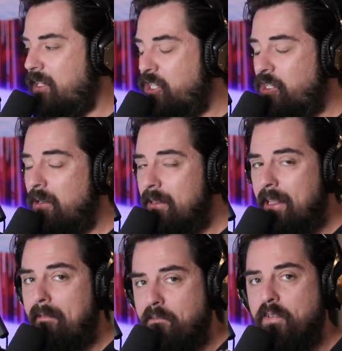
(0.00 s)
And should
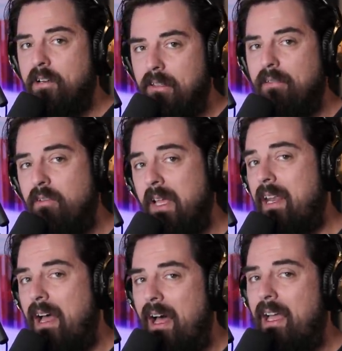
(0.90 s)
their fear level get
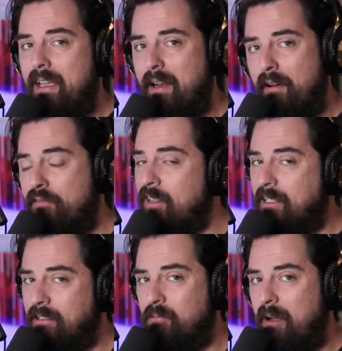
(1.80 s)
high enough, and
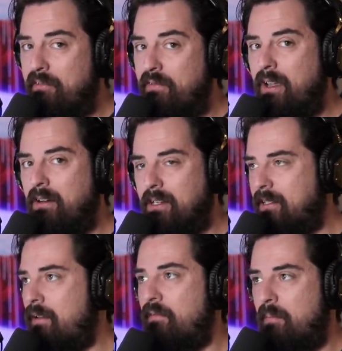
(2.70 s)
this is why fear is is
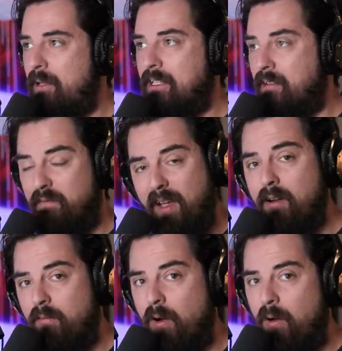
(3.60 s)
a plays a
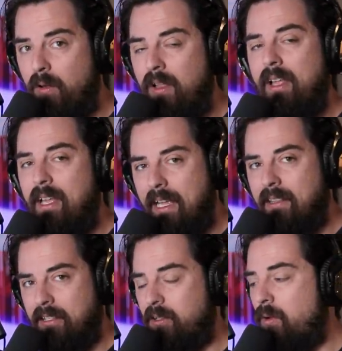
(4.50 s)
vital role in
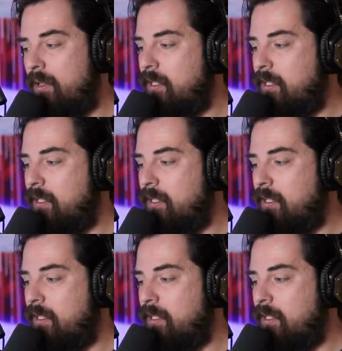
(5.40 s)
this whole